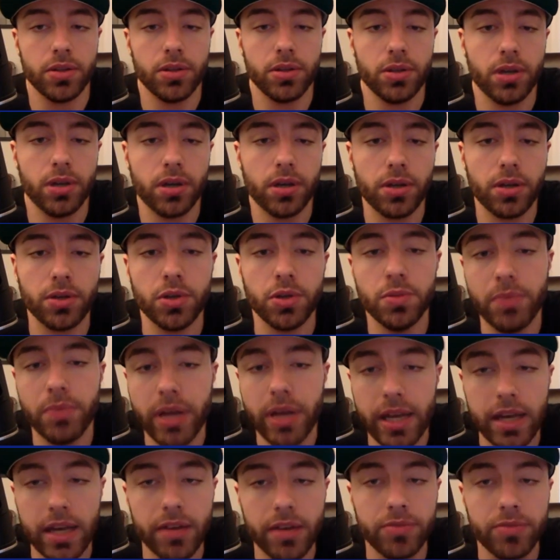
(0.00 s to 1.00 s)
uh, you
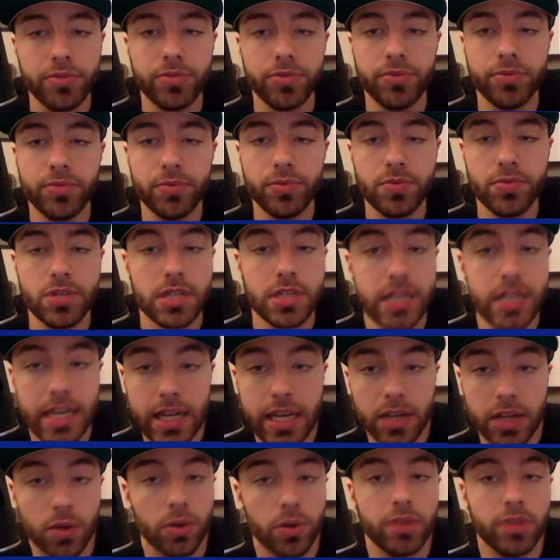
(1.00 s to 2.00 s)
may have
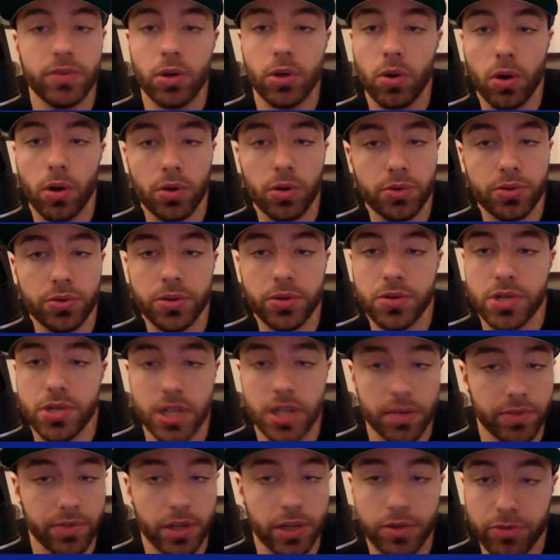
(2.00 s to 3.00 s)
seen or even gone through
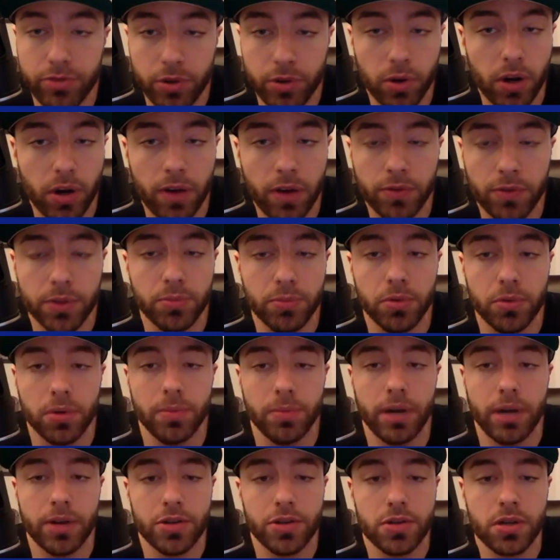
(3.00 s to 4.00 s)
yourself that you feel comfortable
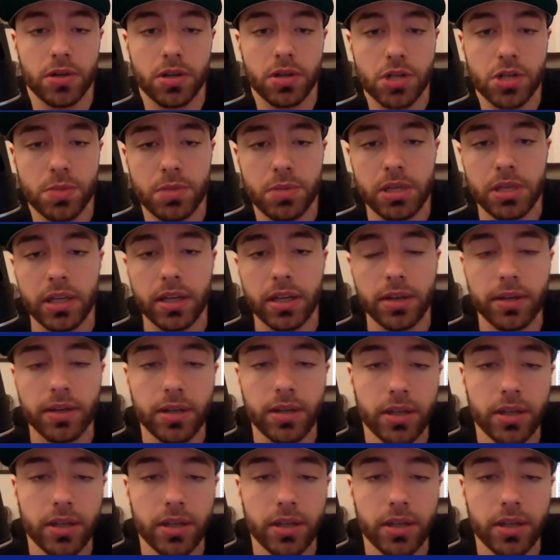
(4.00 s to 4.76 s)
about uh, speaking?